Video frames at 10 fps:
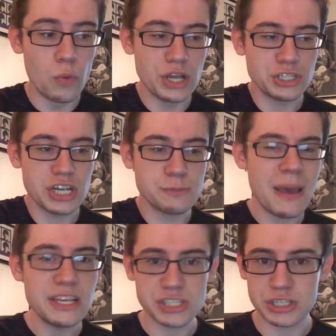which is
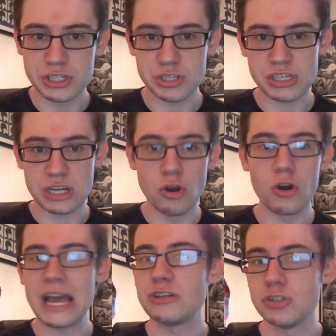basically just like an
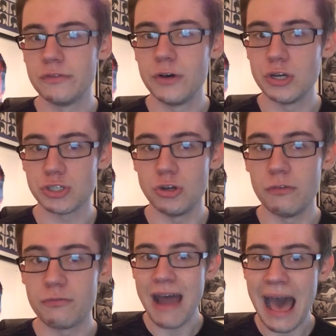orchestral version
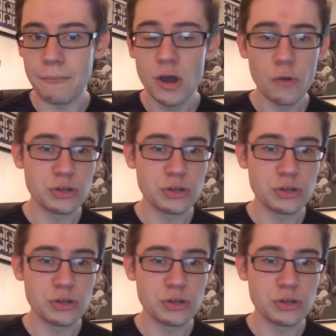Ram,